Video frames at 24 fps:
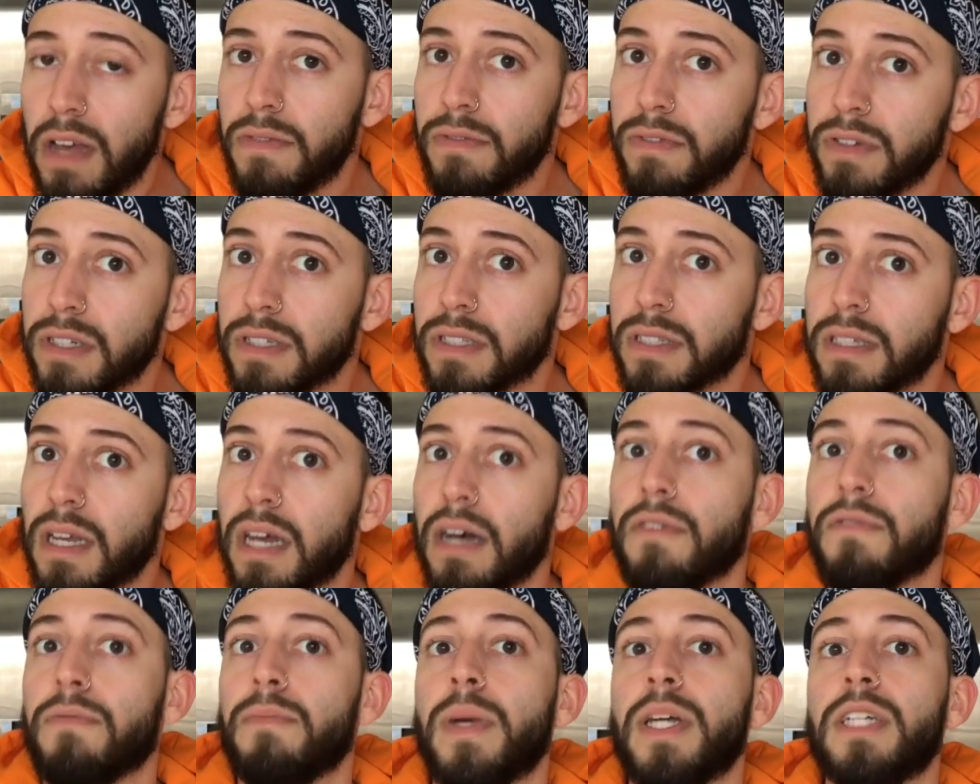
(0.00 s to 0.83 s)
Love
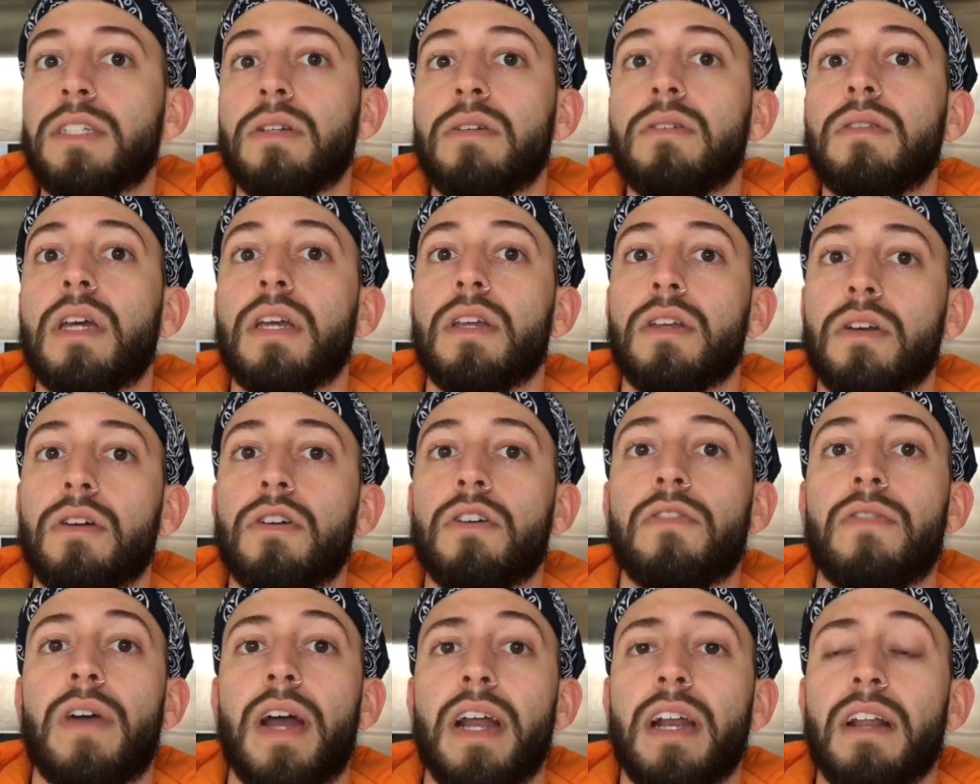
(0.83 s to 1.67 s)
yourself. Make sure that
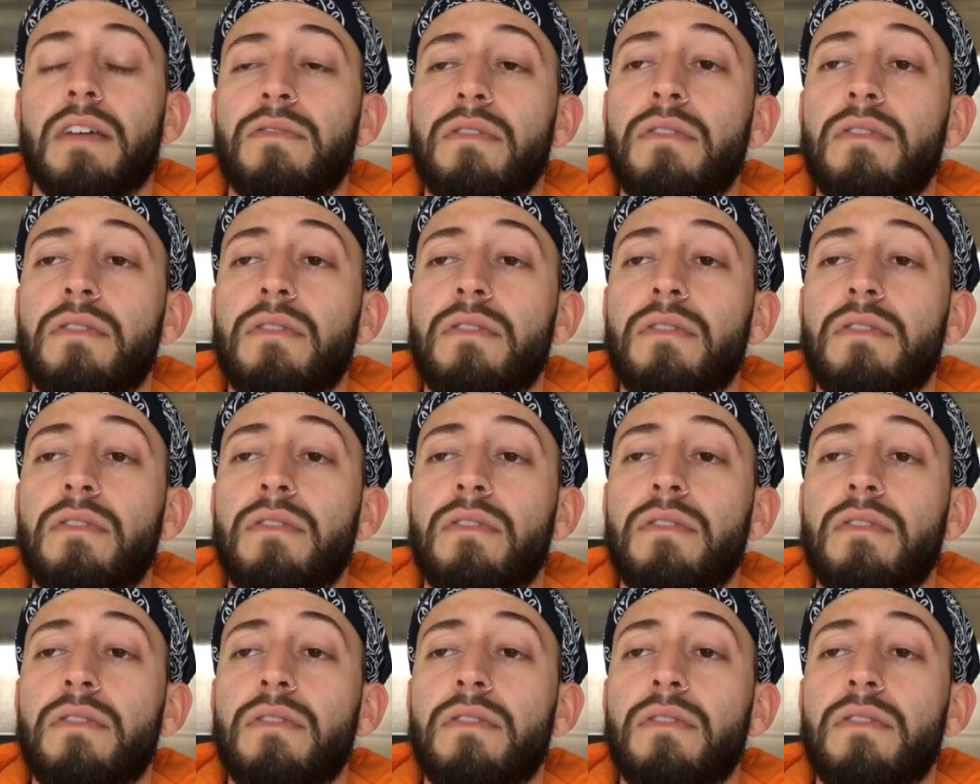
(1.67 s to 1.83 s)
you're alright.